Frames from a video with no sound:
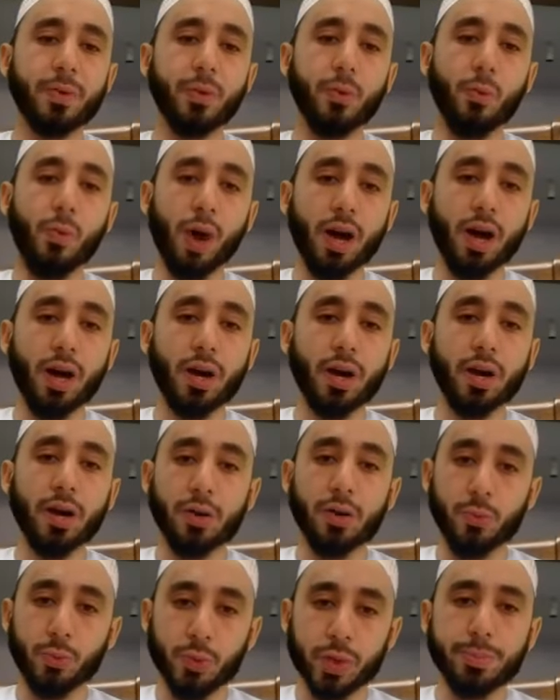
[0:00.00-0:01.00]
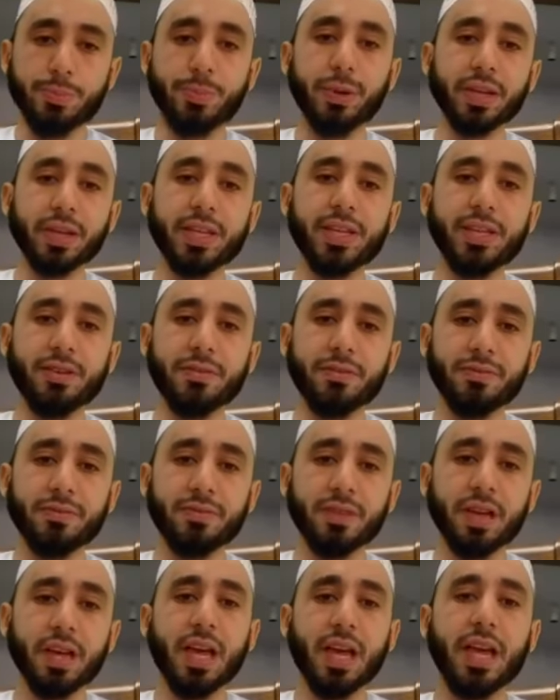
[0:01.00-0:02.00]
what we believe
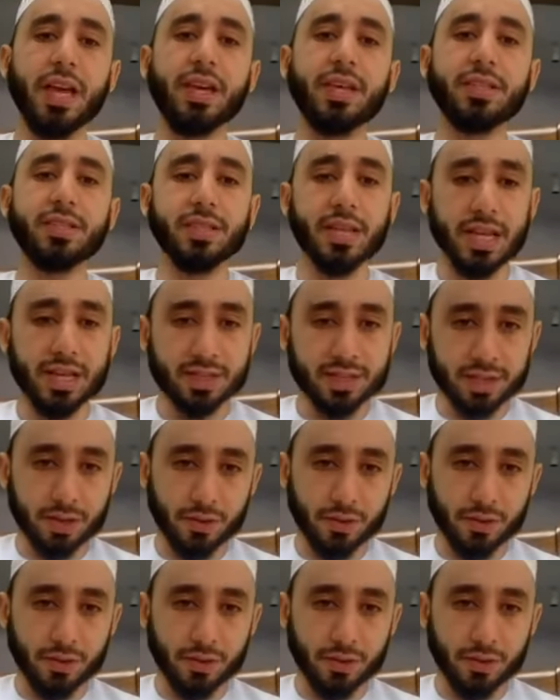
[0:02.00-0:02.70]
is